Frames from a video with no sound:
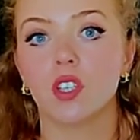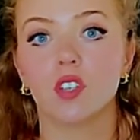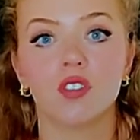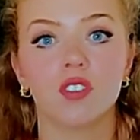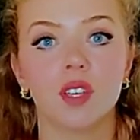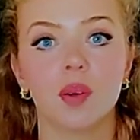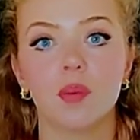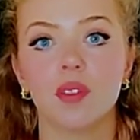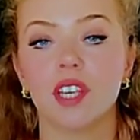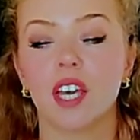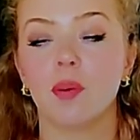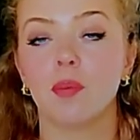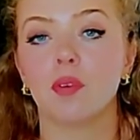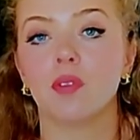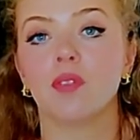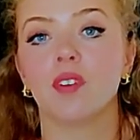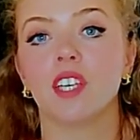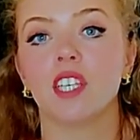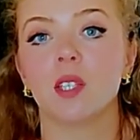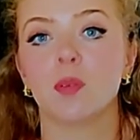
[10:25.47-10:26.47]
cream type of
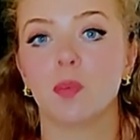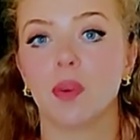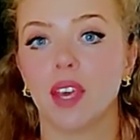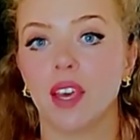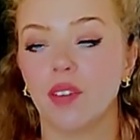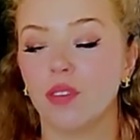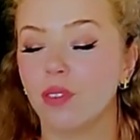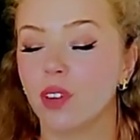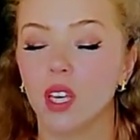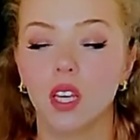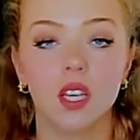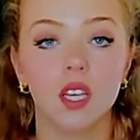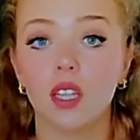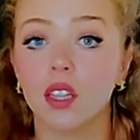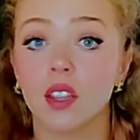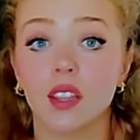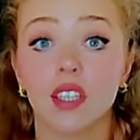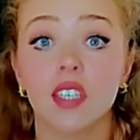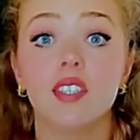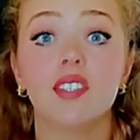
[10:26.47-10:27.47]
SPF,
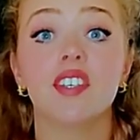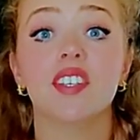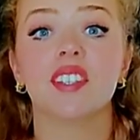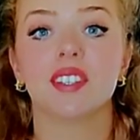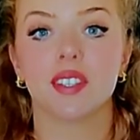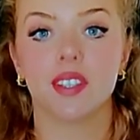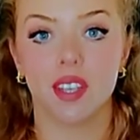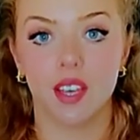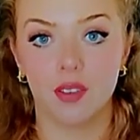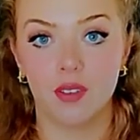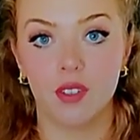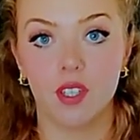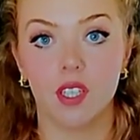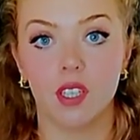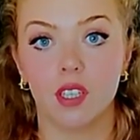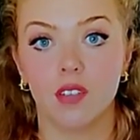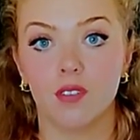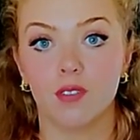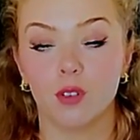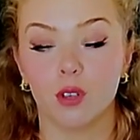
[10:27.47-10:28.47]
this is
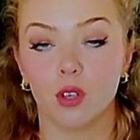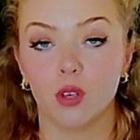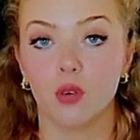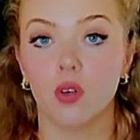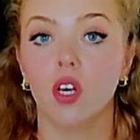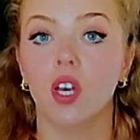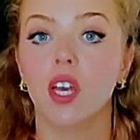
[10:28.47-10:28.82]
definitely for you.